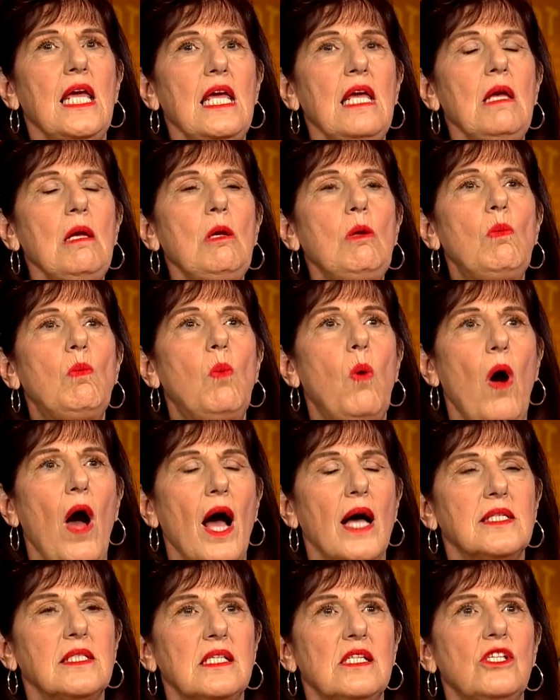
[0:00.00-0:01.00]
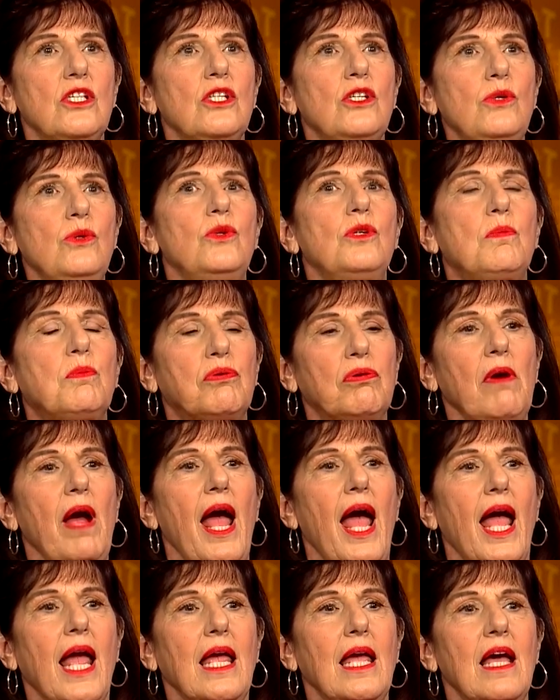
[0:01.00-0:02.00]
he wants you to
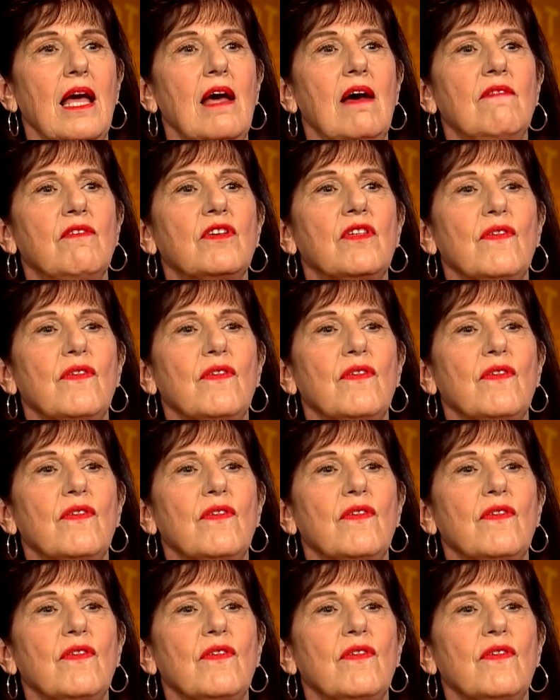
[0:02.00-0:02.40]
pray